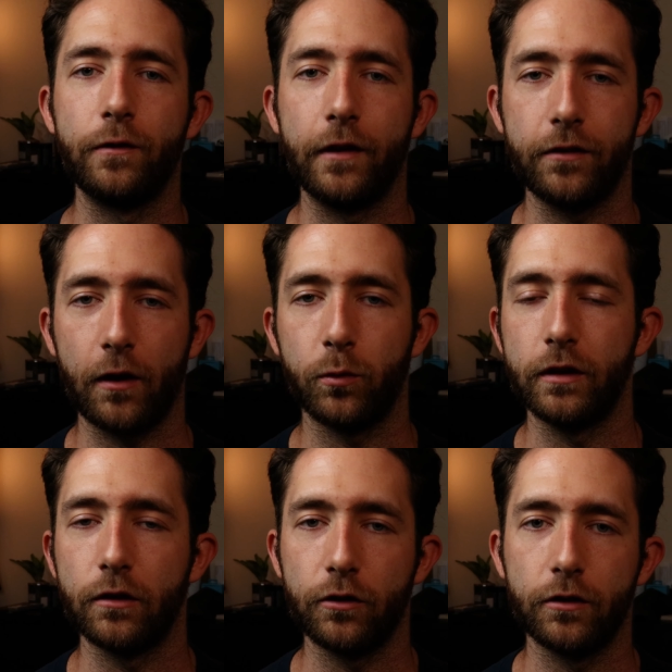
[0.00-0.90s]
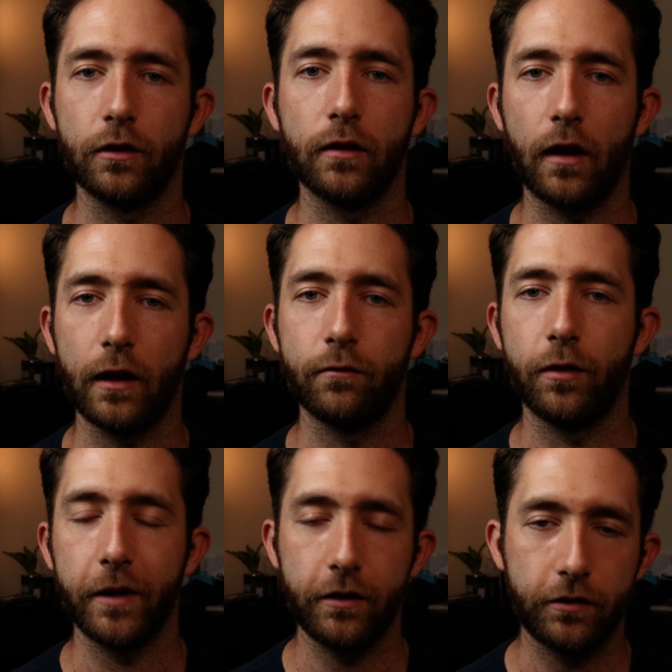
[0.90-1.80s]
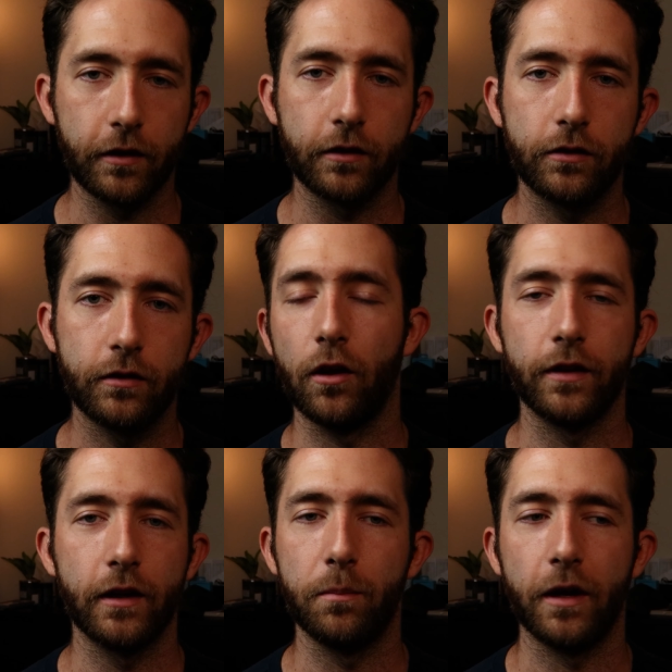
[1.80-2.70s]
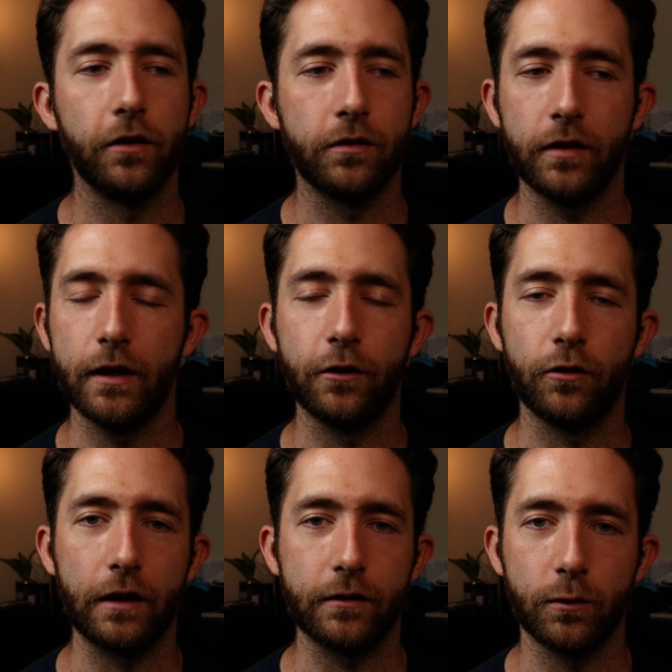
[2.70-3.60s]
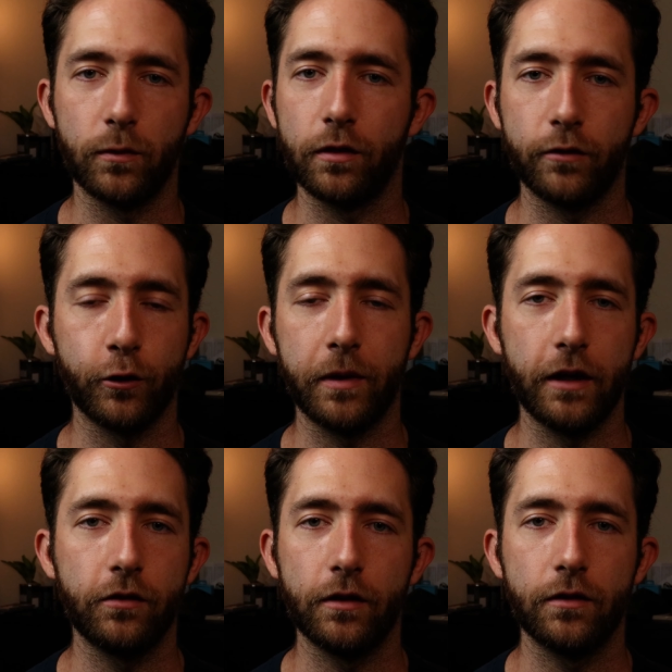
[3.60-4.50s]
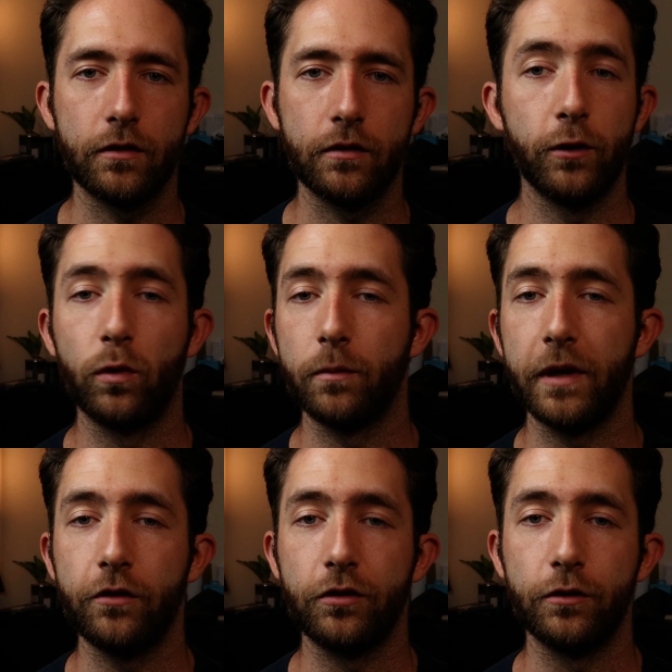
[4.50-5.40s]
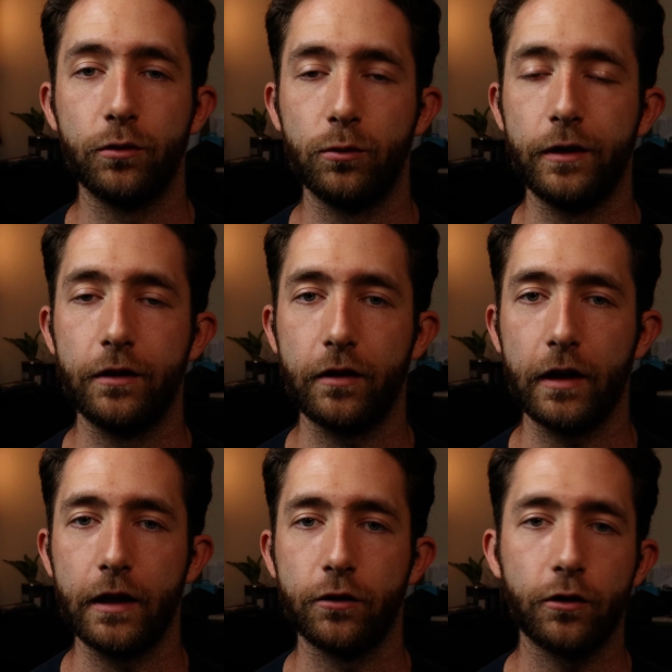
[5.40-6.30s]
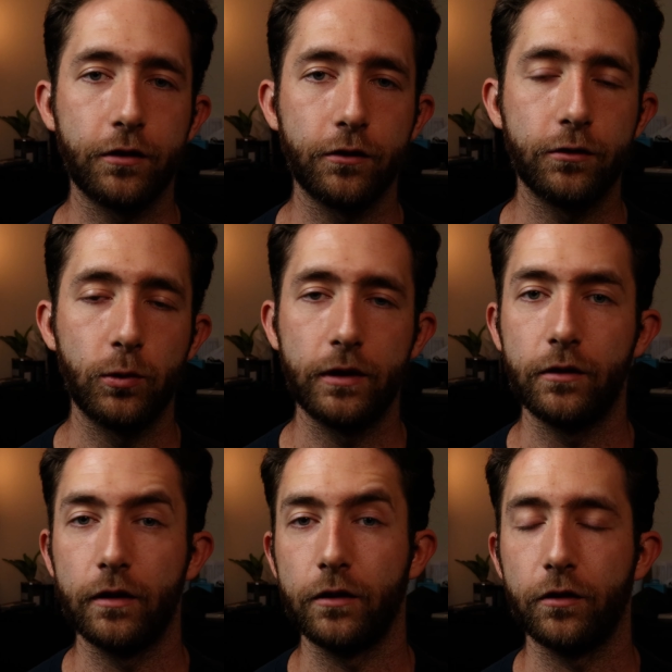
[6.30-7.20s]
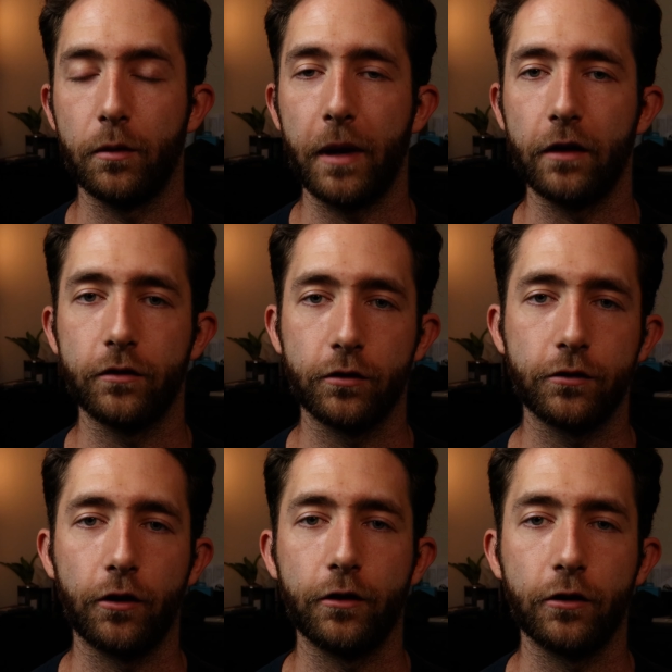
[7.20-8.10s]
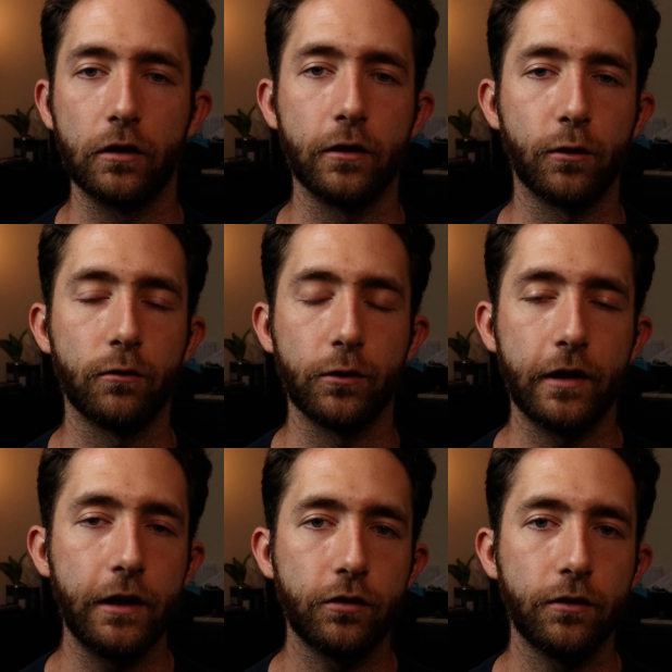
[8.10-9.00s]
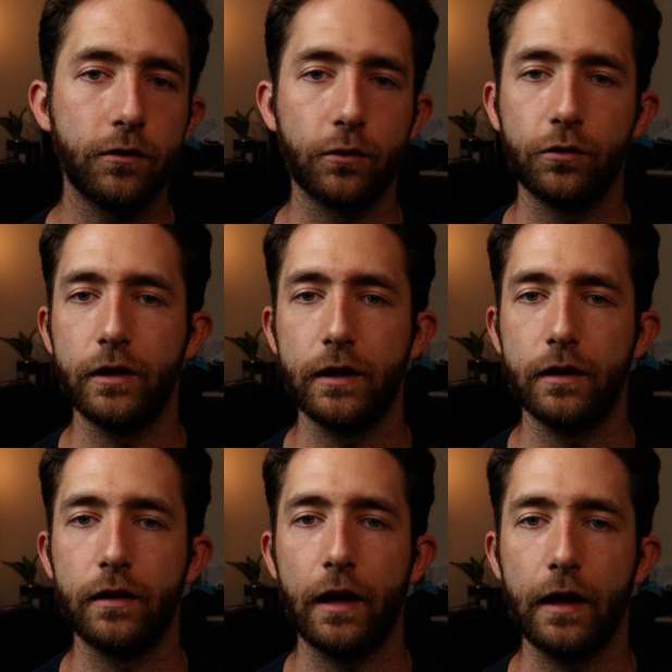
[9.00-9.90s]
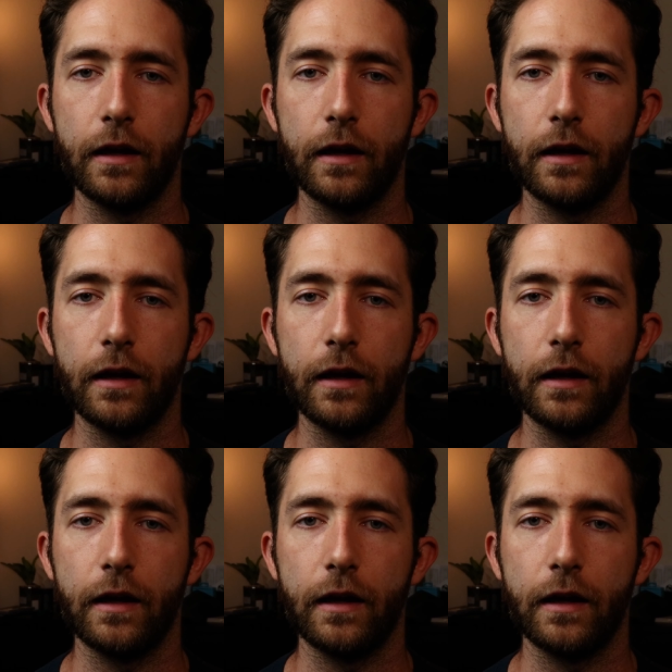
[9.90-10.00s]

and that's how we learn a lot of the basics, nothing compares to interacting with real patients. We had one patient who is a nursing student and is about to start her clinical rotation, so she needed